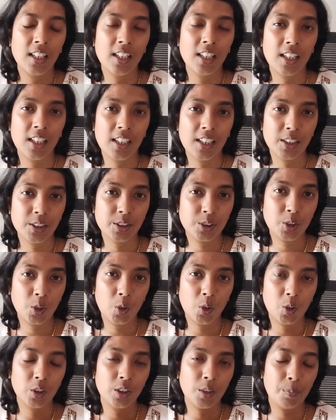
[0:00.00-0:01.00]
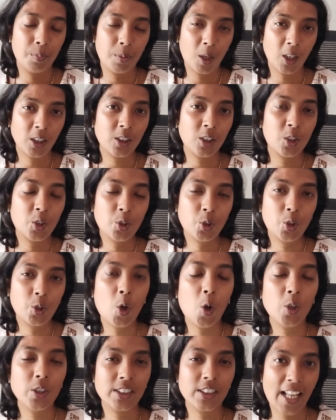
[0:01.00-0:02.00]
Uh, so the plot
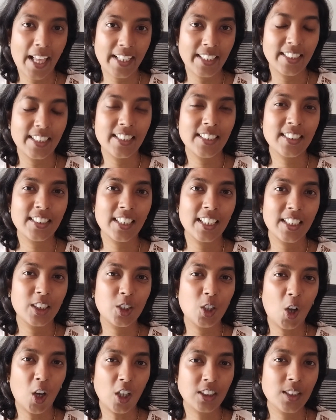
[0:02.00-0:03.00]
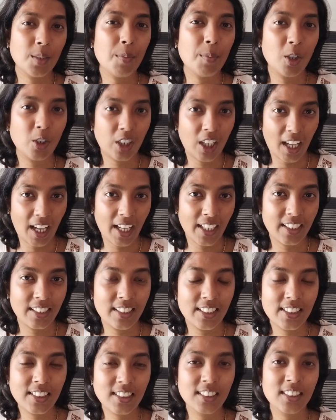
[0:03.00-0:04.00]
goes like this it talks about
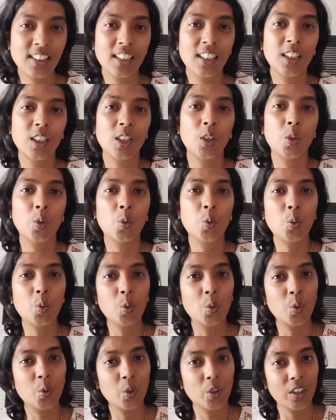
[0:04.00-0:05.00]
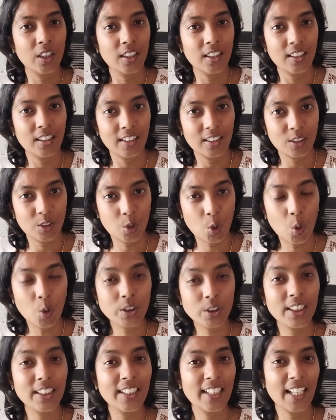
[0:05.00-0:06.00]
Agnes who
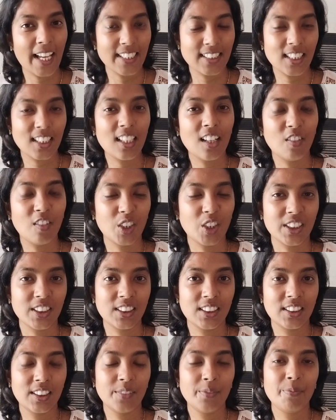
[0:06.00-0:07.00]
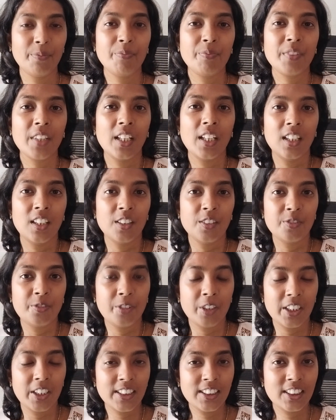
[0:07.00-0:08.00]
goes in as a governess.
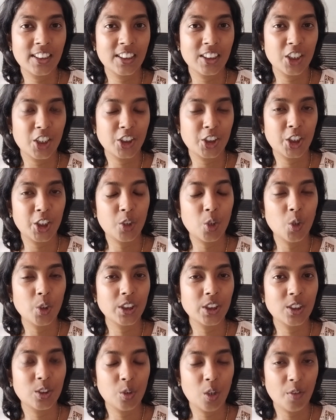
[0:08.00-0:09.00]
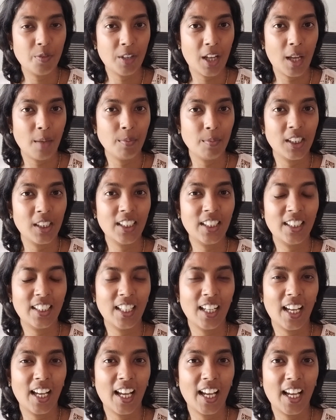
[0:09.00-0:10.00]
First, she goes into a family
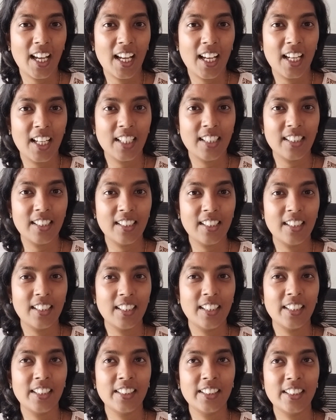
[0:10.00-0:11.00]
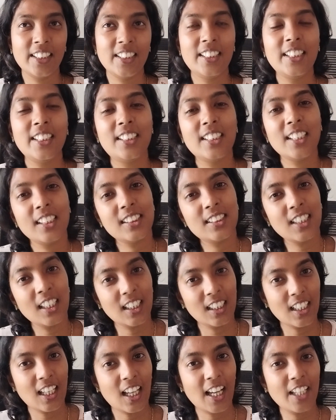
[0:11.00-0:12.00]
and uh, it details her
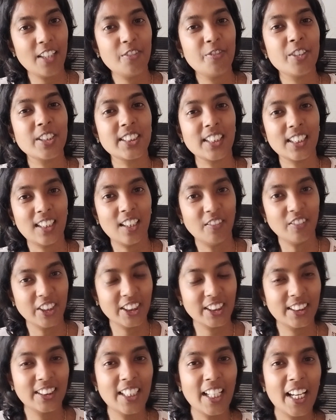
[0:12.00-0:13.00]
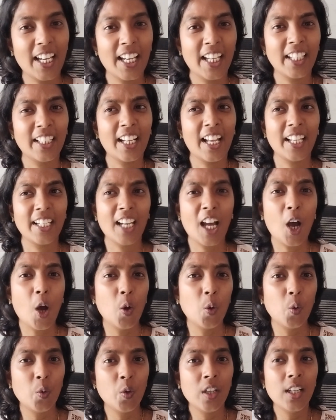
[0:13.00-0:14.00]
life as a governess there and
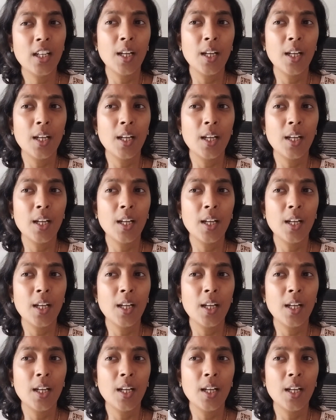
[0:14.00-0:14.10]
how